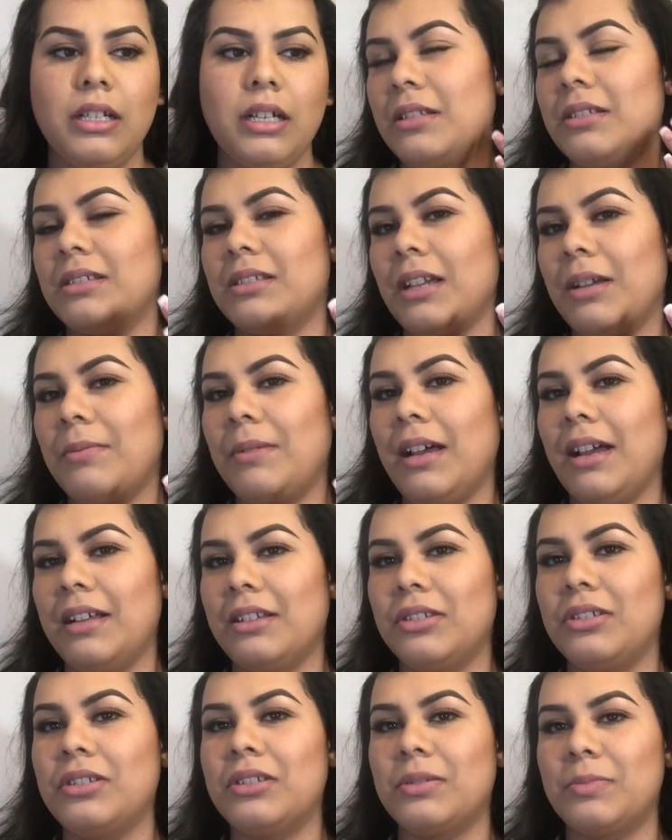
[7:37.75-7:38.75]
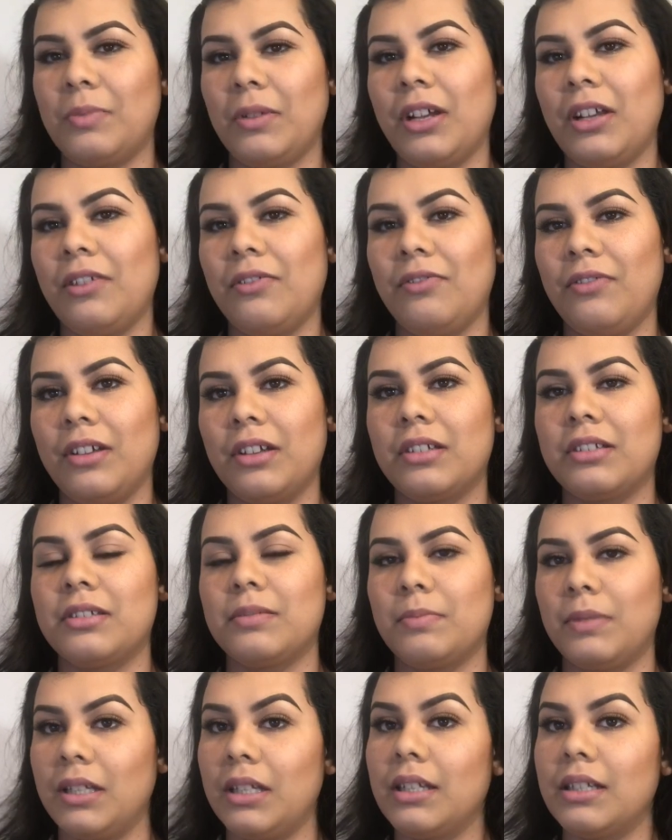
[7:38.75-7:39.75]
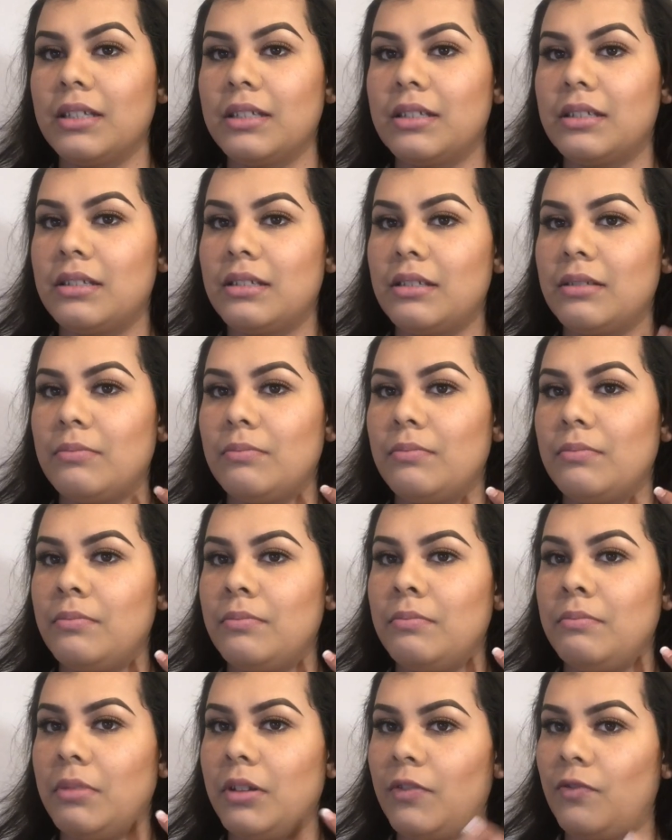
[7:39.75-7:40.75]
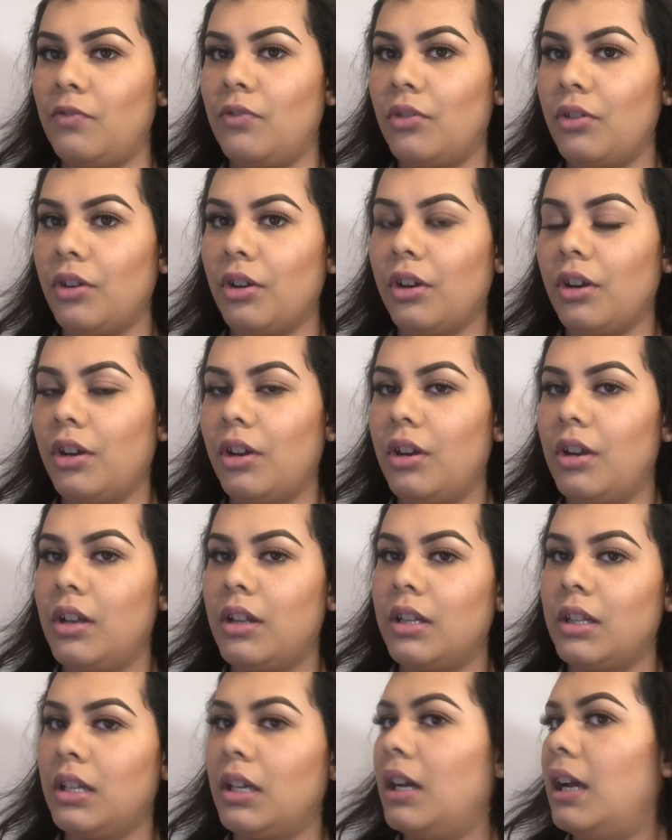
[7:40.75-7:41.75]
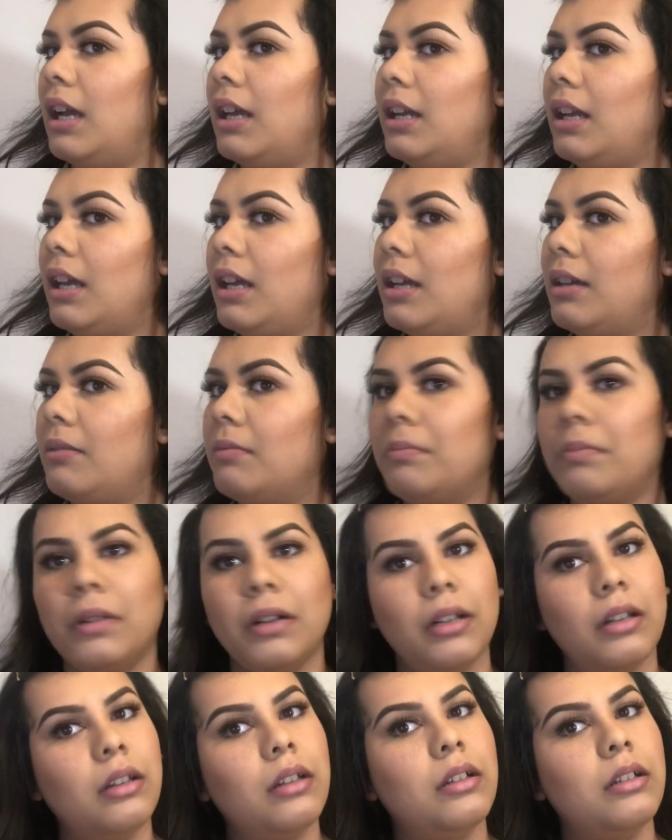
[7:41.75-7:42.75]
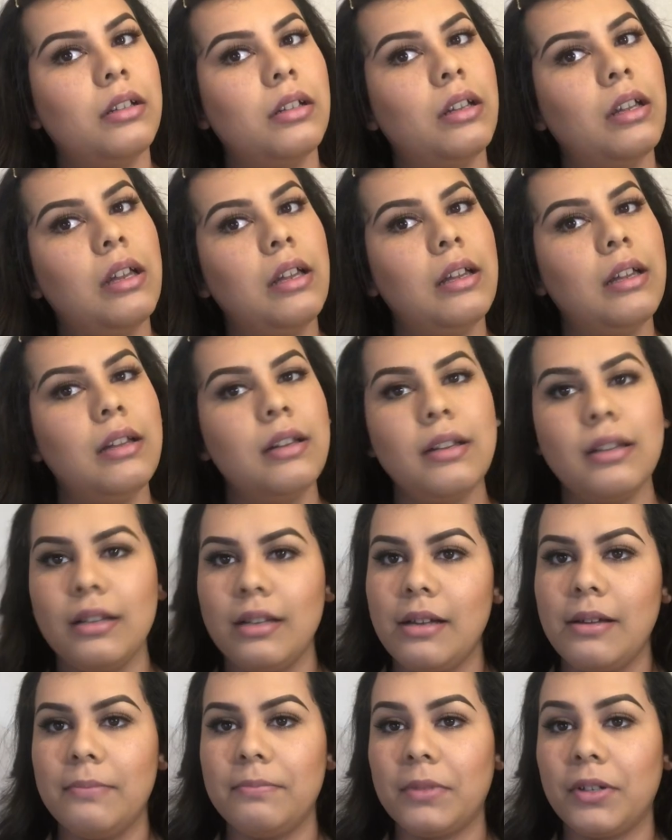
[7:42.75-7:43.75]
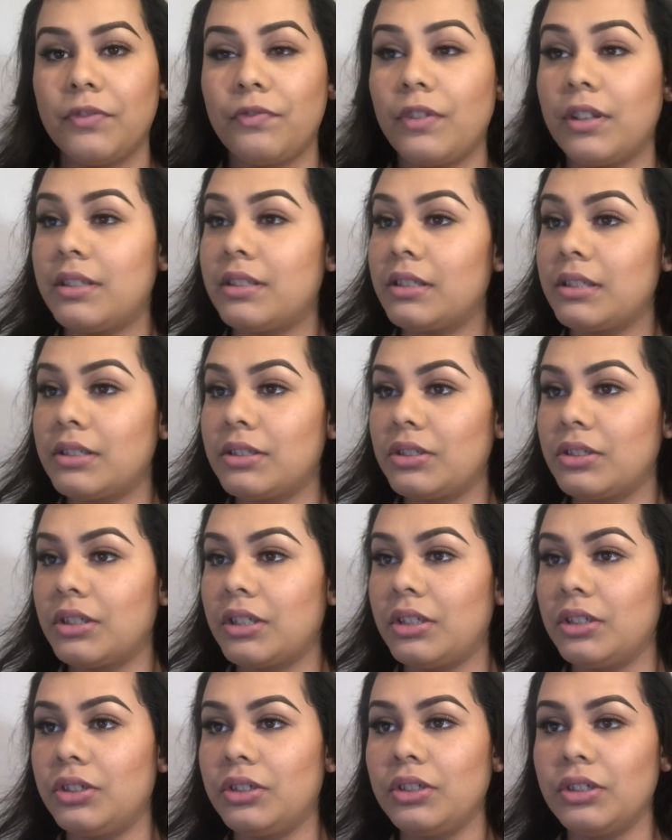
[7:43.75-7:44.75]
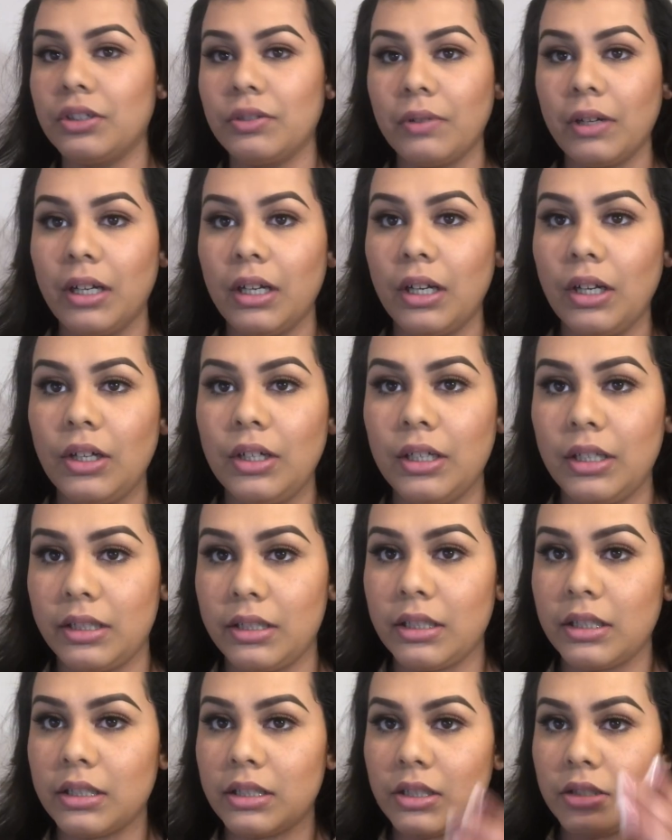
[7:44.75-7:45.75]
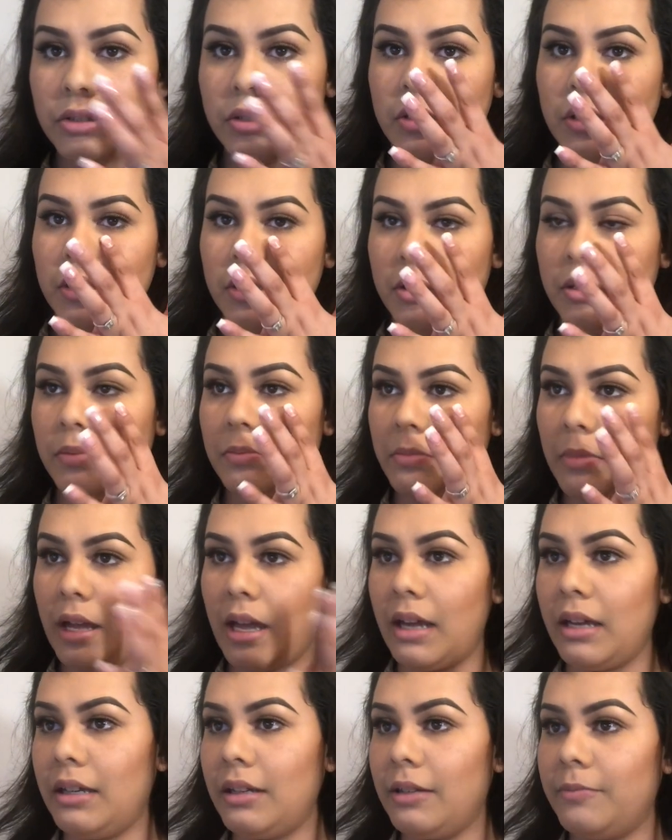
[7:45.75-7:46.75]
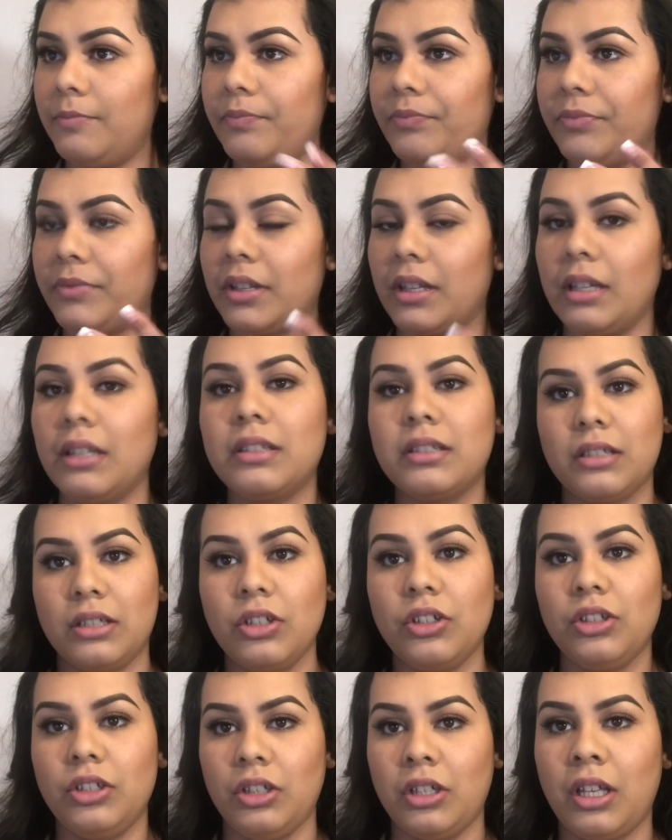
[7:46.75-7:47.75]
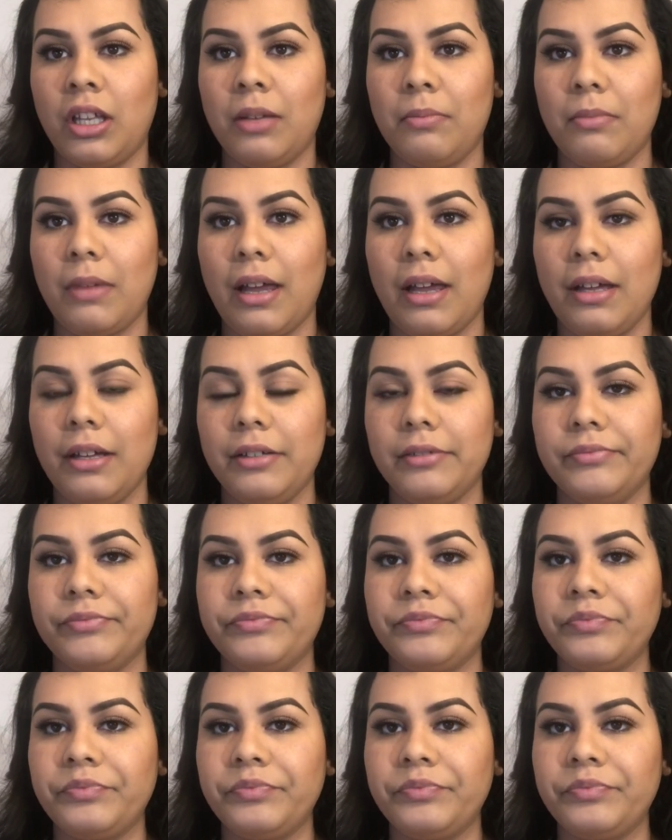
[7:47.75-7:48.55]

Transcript: This time I had to spray Fix Plus before the highlight, but my face is looking good right now. It does look matte. It's still looking matte.